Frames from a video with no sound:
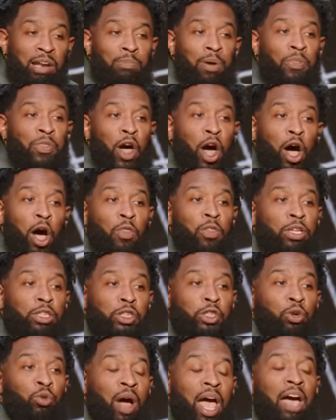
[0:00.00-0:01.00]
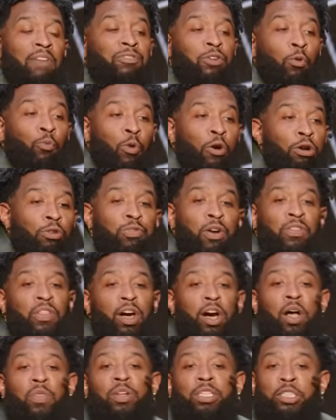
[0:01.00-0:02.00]
but the other two have to work for the
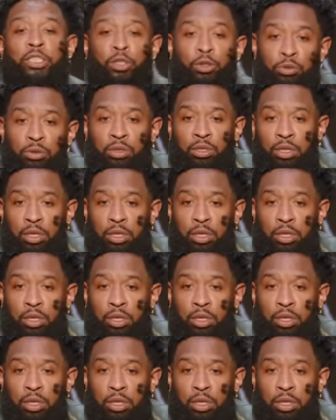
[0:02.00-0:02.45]
other two.